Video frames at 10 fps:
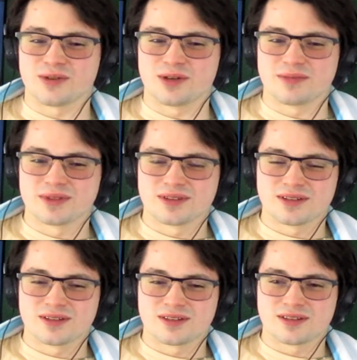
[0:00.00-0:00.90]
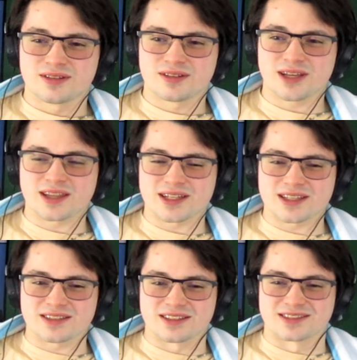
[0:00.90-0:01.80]
room? Yeah, that
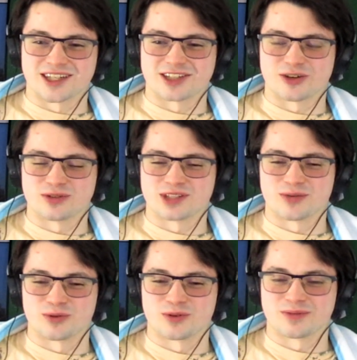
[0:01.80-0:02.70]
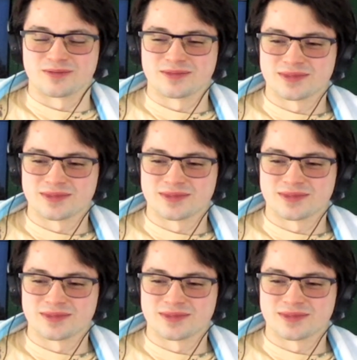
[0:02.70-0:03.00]
is inside a hotel room.